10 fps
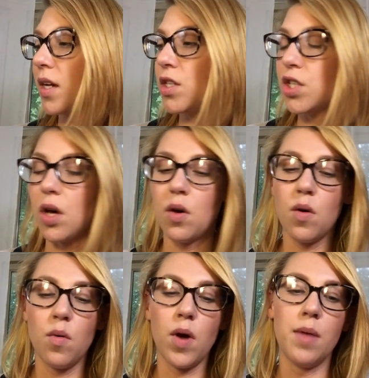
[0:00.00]

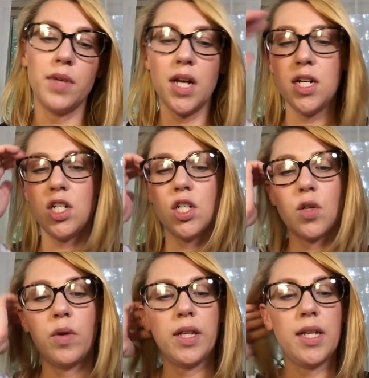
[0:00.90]
So I'm gonna
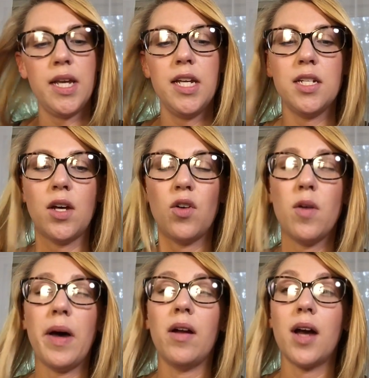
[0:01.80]
just quickly tell
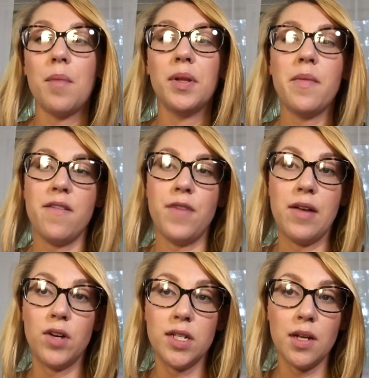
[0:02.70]
you about a couple of my
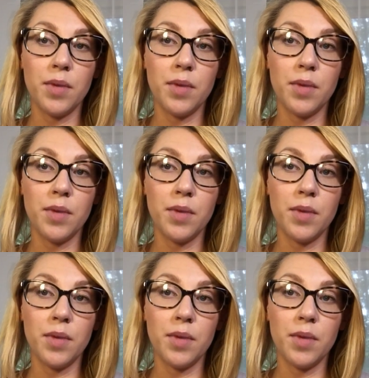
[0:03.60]
favorites.